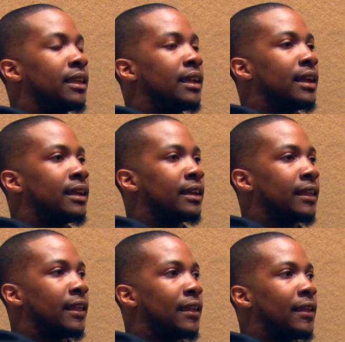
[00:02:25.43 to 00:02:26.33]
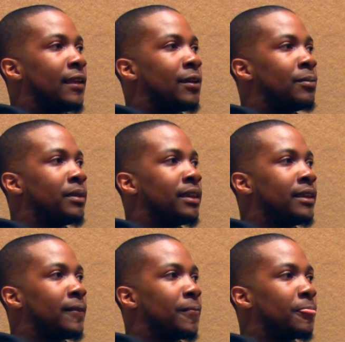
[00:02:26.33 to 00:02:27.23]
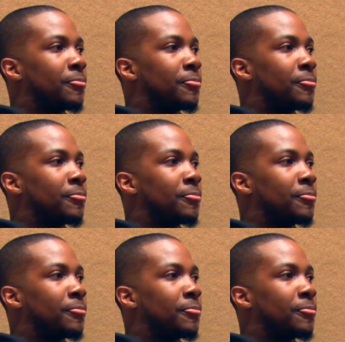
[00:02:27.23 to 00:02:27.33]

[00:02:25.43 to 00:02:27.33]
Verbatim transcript: kind of helped me